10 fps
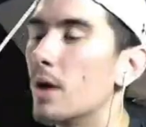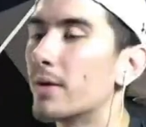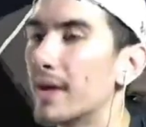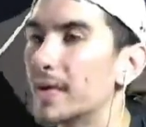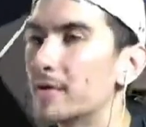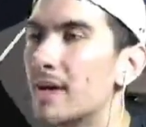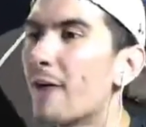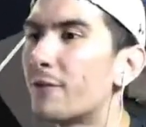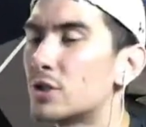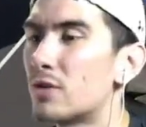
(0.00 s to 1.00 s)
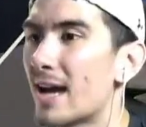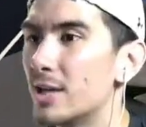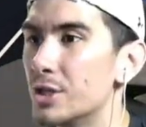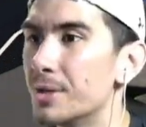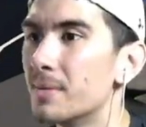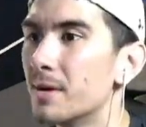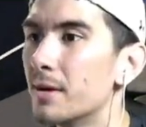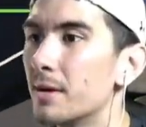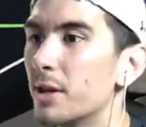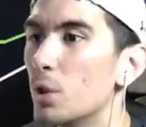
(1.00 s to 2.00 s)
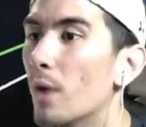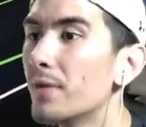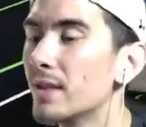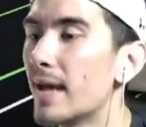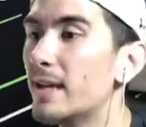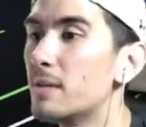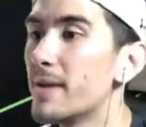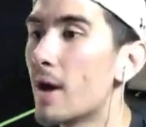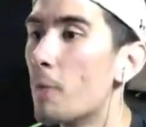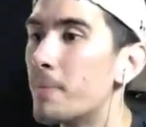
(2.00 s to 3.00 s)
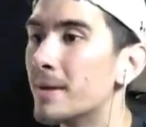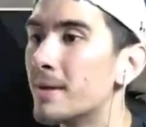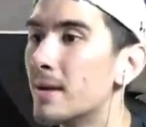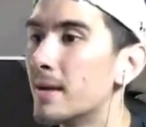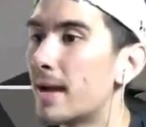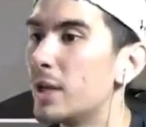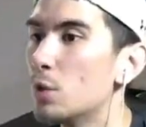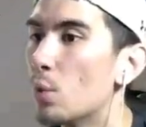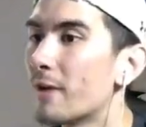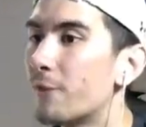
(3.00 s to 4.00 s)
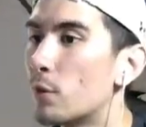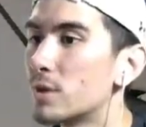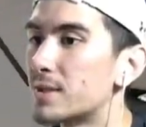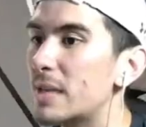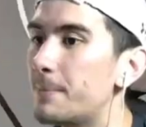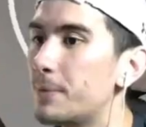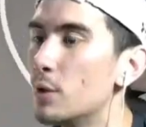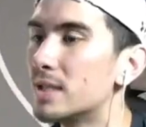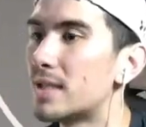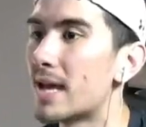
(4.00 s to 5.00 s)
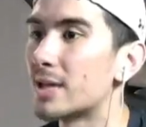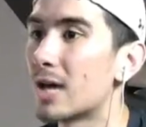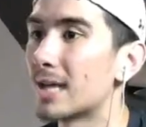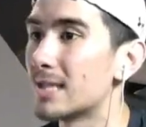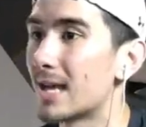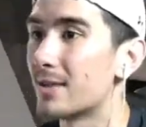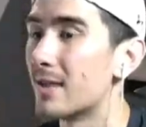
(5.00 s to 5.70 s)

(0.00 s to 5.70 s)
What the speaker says: Okay, so now for strategy. You want the lane to be open, and you want to force the CPU to take shots like